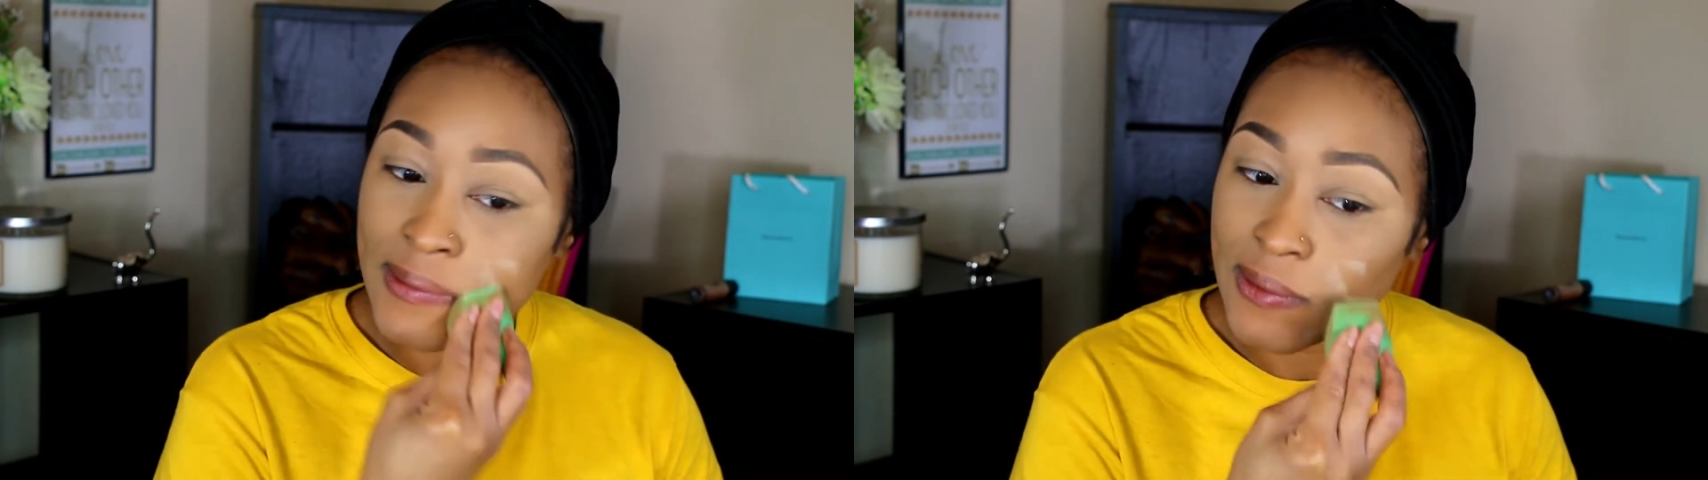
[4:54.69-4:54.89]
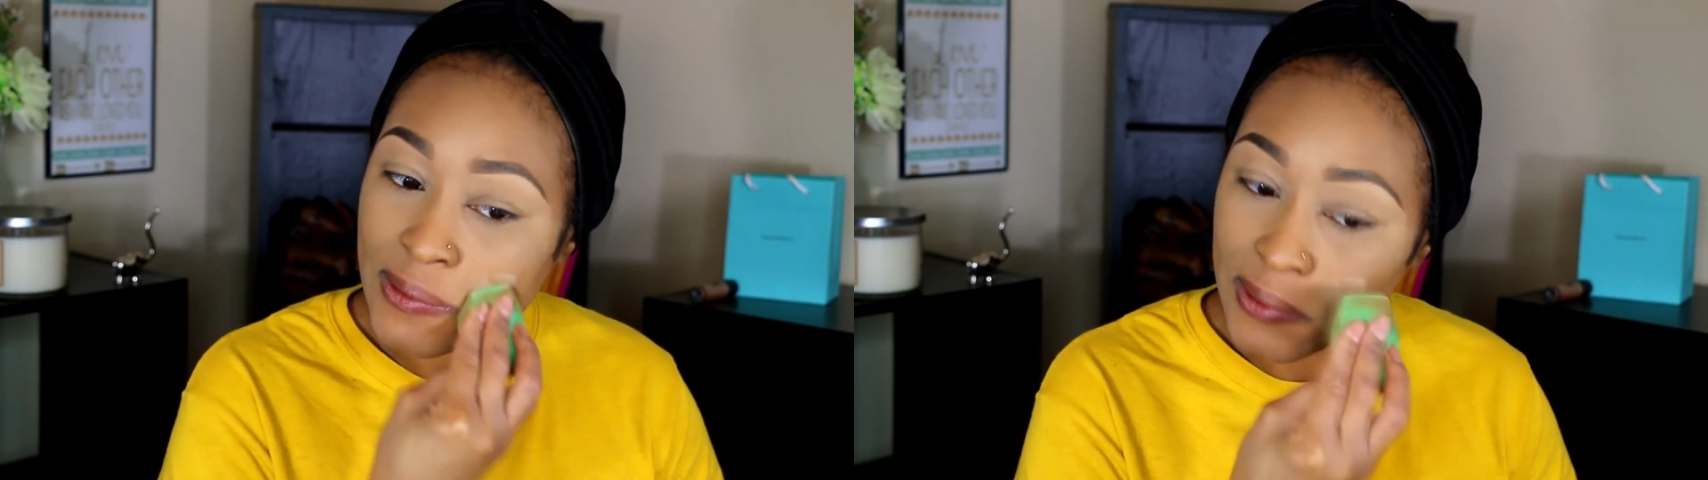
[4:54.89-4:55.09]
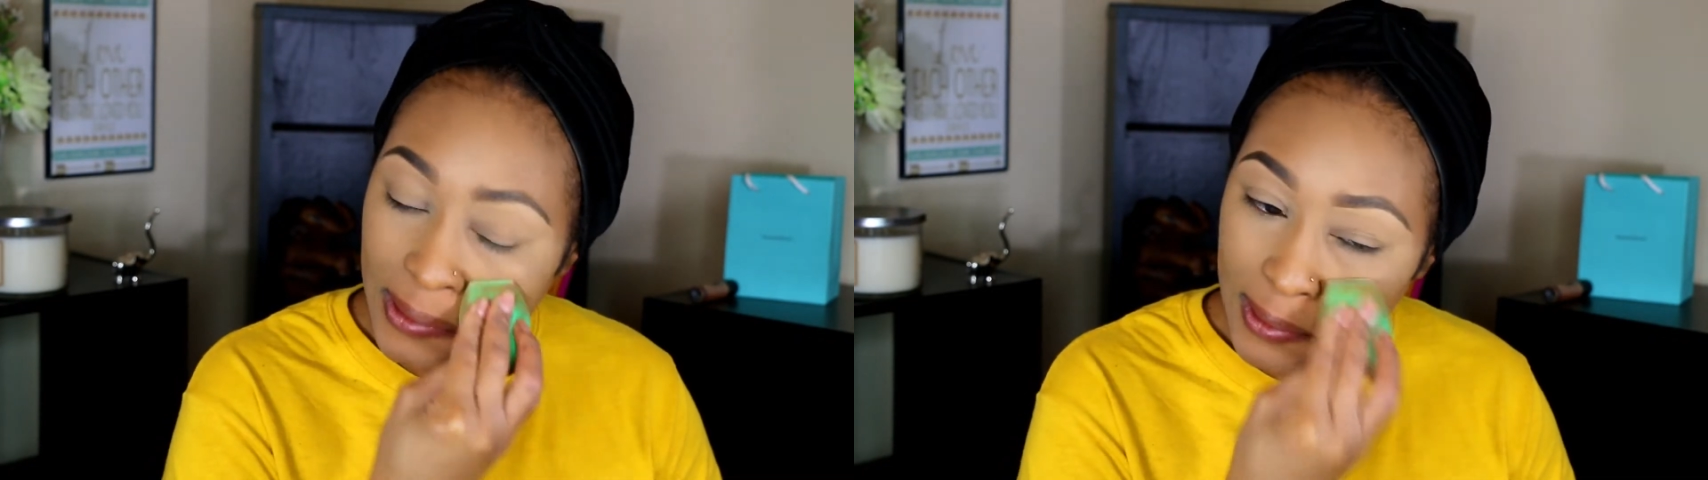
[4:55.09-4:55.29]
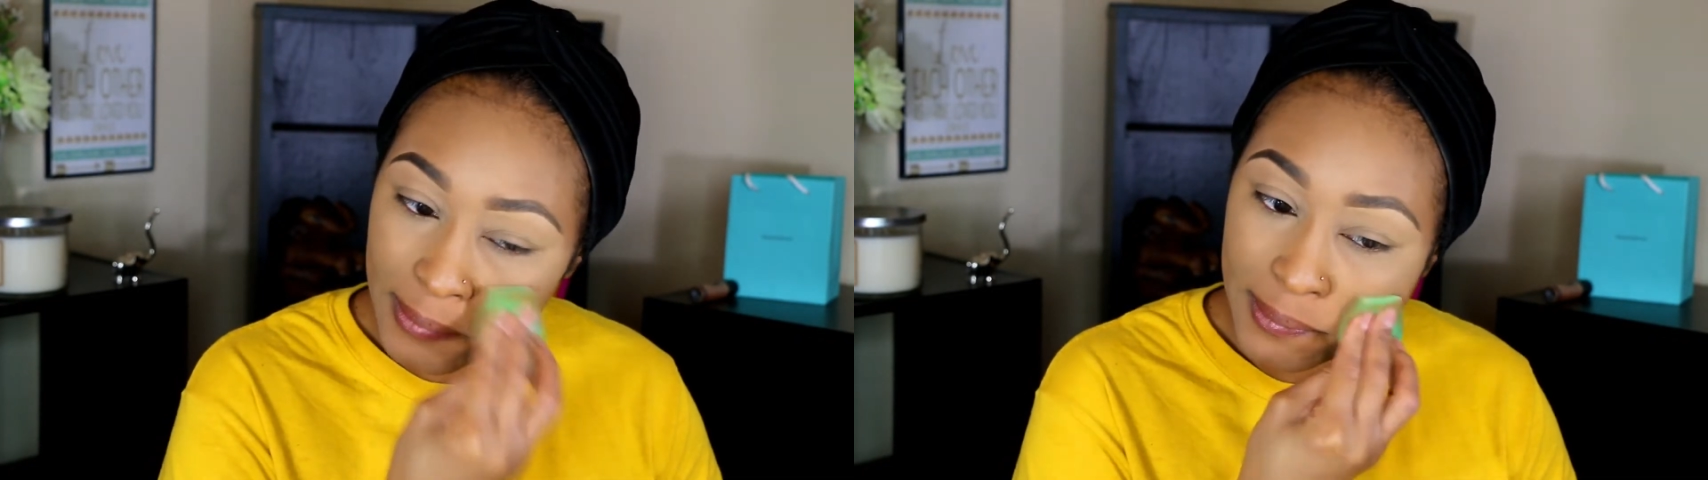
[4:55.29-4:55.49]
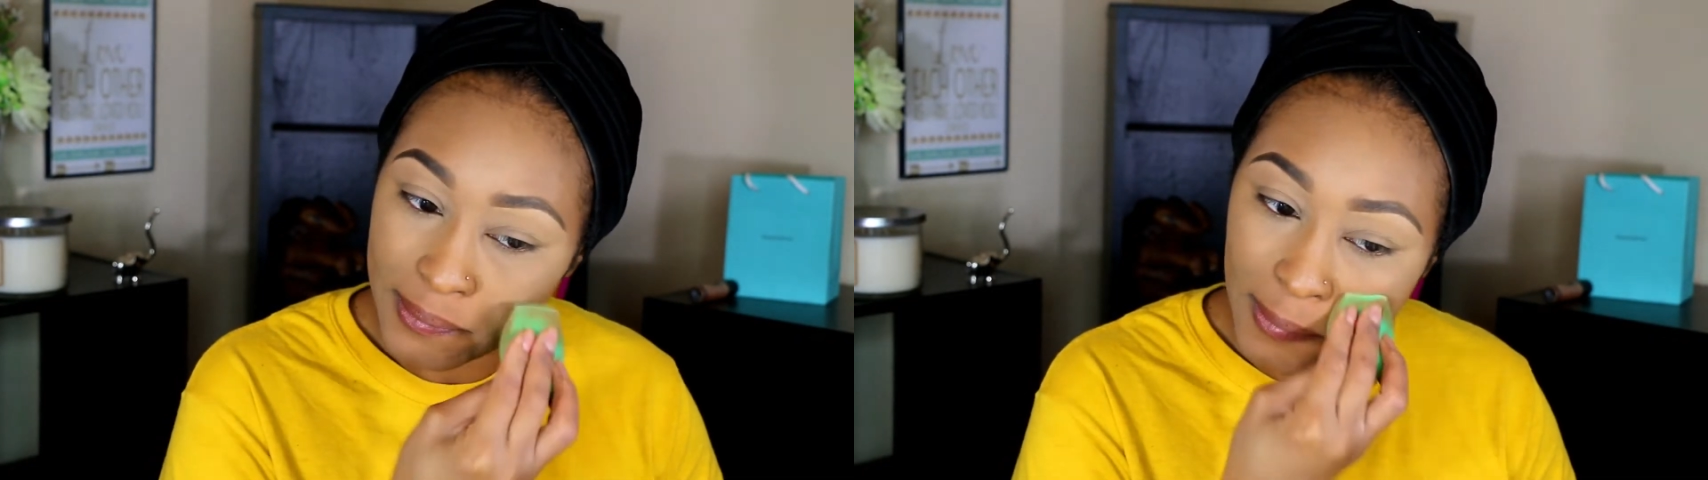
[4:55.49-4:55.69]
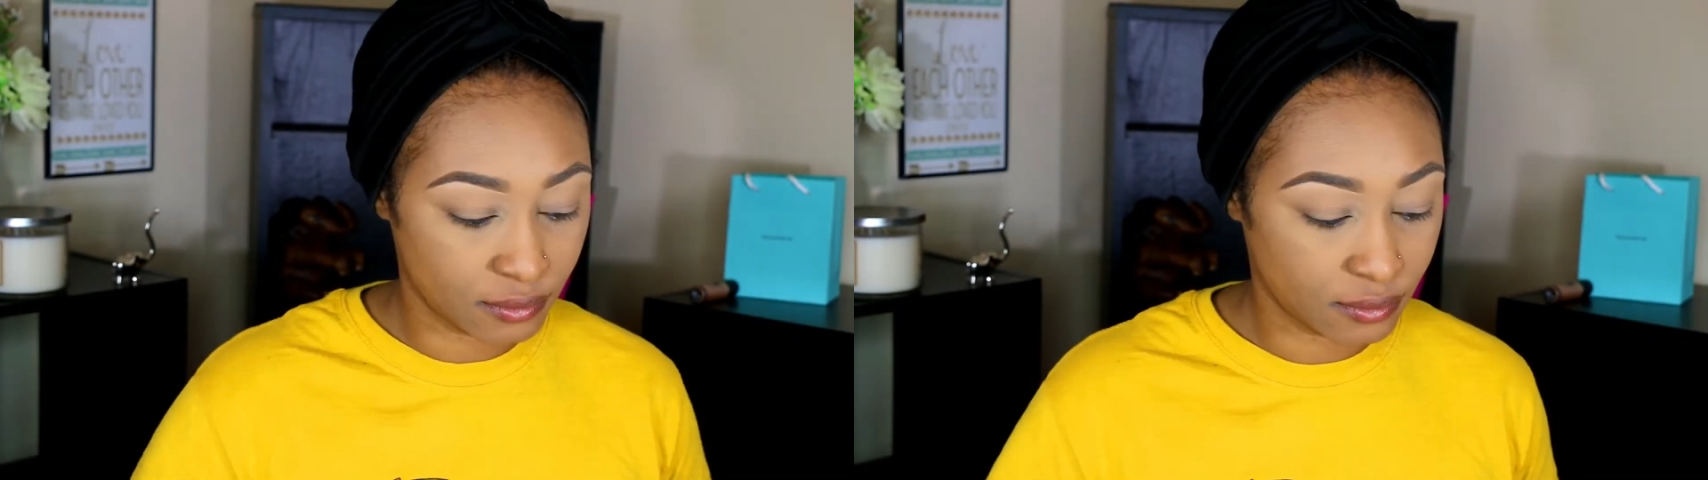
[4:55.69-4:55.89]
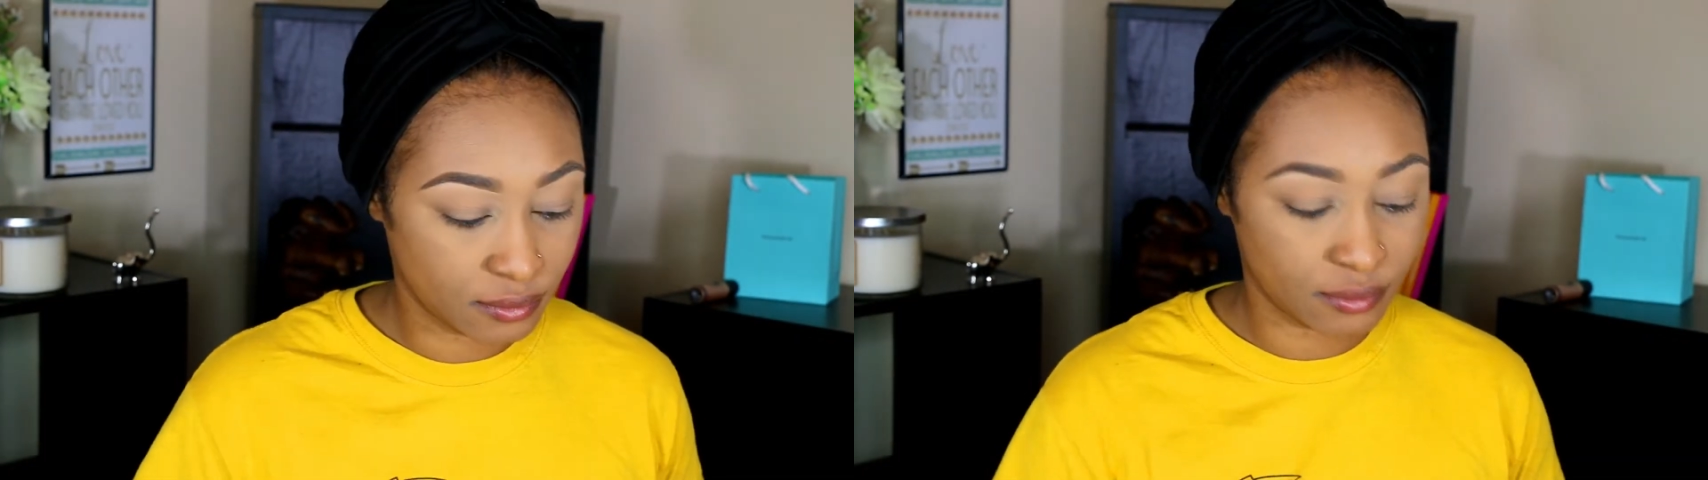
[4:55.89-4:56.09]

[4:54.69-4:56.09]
pressing that powder